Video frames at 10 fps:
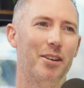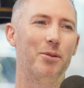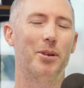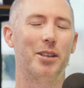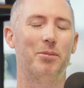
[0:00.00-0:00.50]

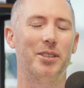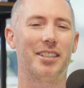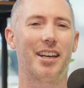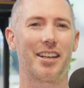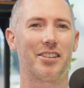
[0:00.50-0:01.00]
what it would
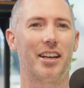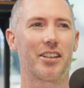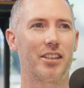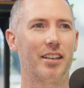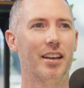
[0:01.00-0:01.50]
take to
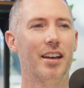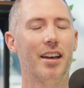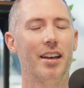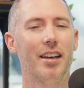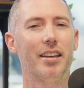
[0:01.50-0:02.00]
actually
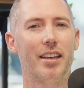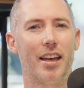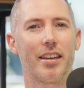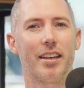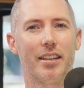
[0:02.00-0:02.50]

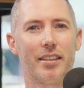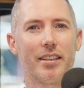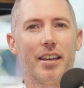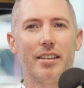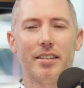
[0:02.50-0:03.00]

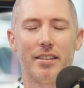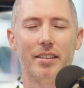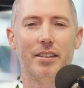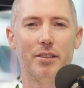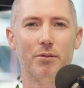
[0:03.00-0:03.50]
get
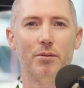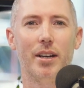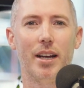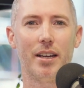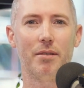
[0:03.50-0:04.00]

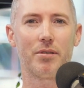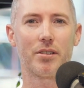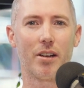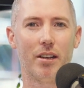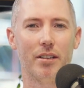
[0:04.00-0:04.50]
really
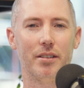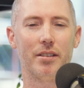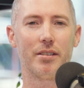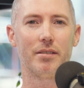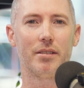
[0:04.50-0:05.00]
solid
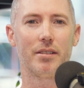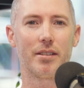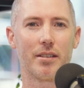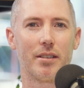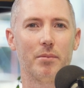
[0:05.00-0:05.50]

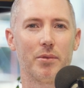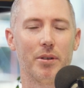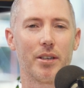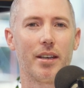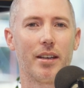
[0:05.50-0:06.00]
systems
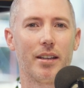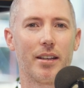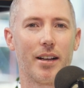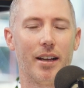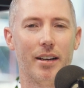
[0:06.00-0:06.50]
working in the
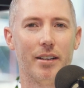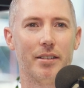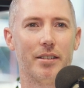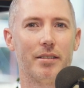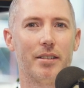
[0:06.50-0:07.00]

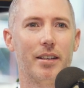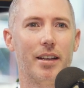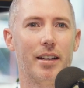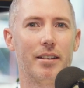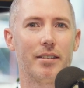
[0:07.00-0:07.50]
cloud
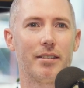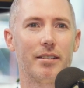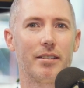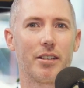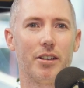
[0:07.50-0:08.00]
at
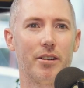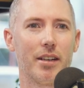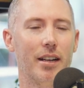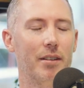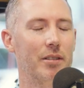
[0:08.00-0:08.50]

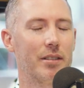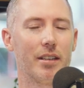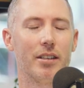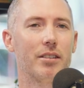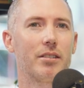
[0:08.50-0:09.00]
security levels
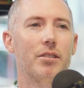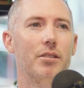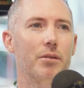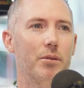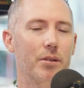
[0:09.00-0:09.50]
that are just
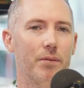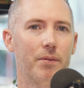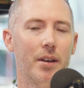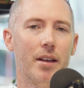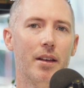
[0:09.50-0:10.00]
through the roof,
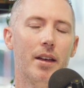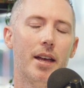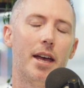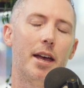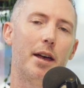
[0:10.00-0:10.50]

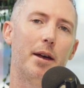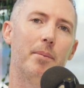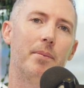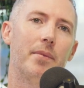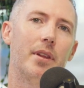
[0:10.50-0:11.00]

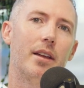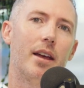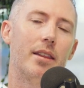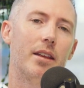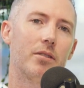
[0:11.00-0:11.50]
and
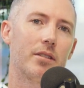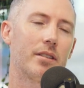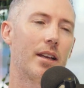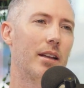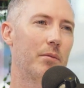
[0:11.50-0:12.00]
then also
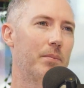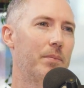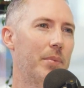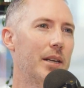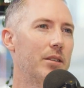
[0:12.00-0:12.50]
selling
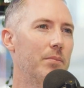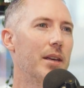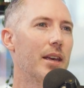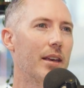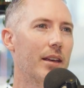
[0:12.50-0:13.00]

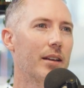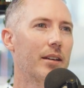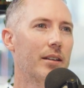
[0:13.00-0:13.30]
B2B